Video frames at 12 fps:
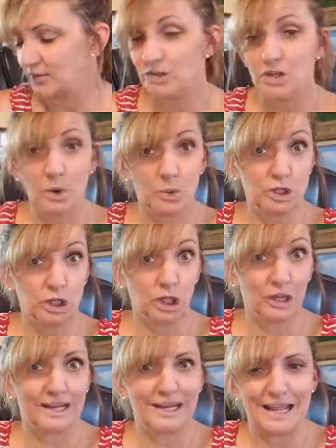know what you're
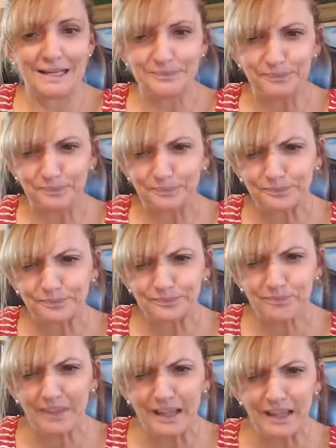looking at.
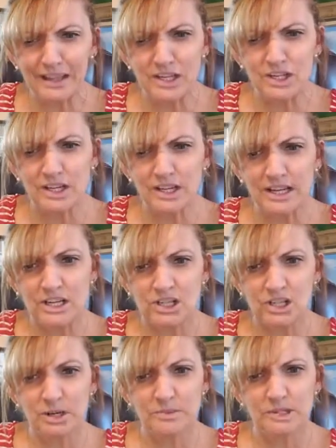And in
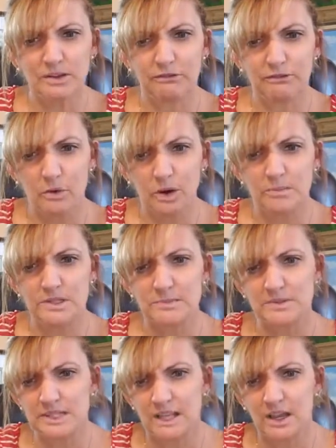terms of forms
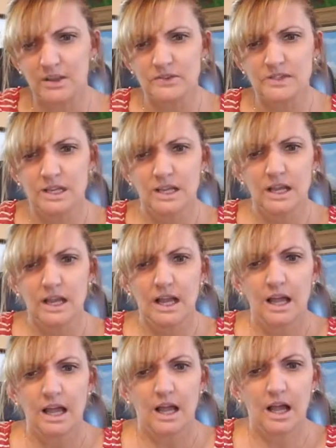themselves,
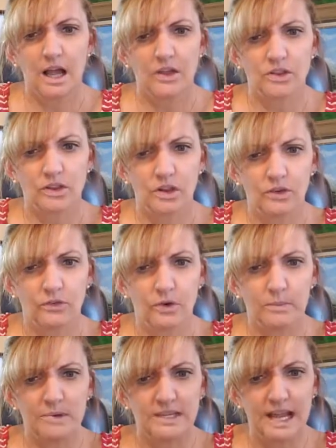the look
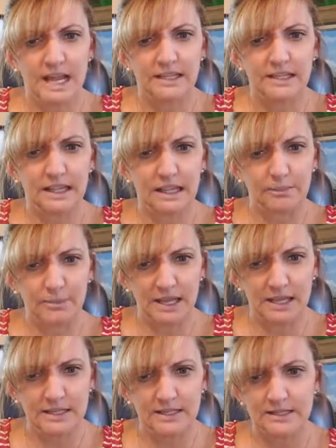for medallion-like
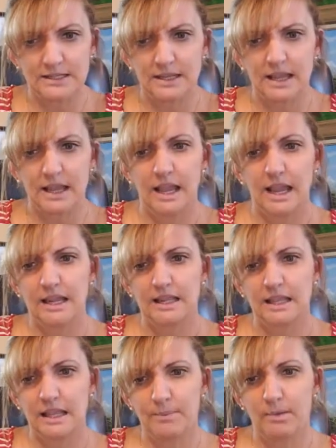pins and
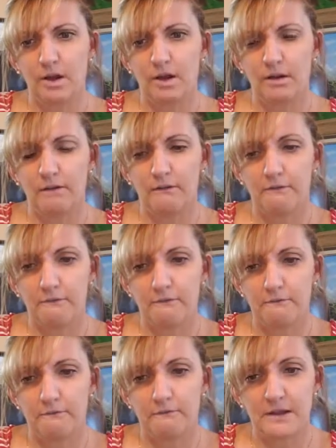clips
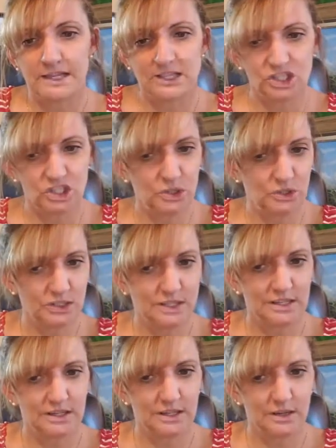festooned
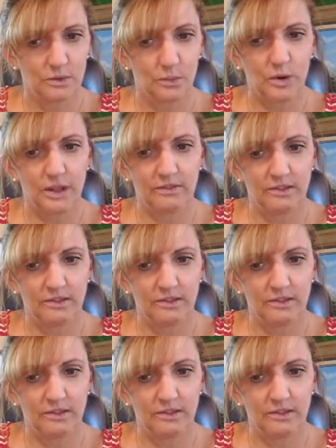with